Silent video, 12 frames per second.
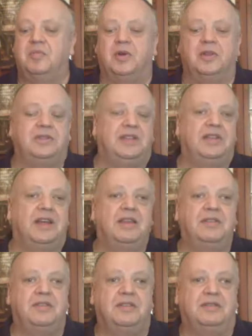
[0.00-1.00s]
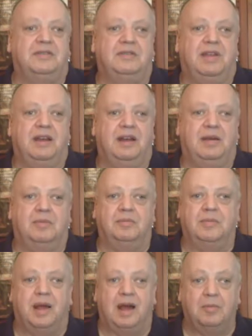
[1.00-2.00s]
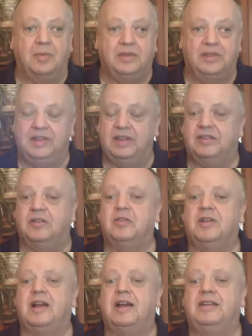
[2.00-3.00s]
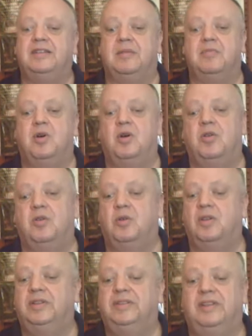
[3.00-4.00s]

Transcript: But did anything happen to these other guys, like Paul Roland?